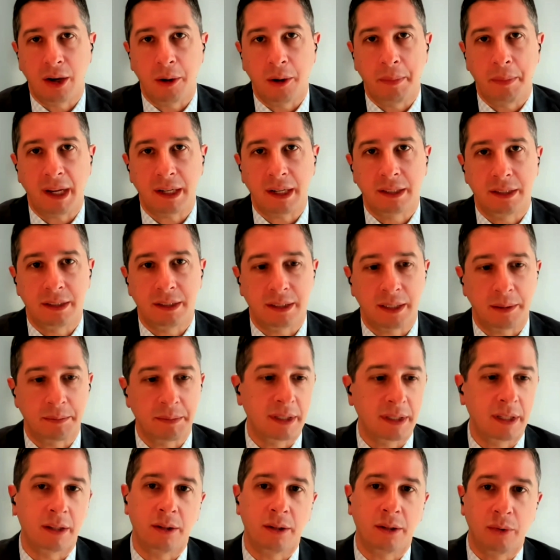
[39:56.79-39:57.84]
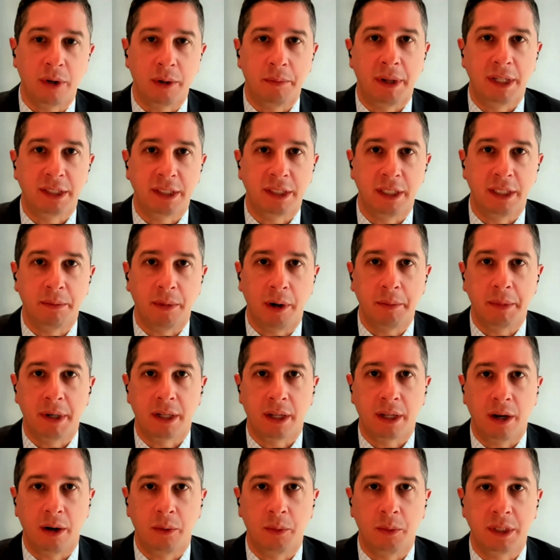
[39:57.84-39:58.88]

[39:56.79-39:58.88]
go back to something that Lauren mentioned a moment ago,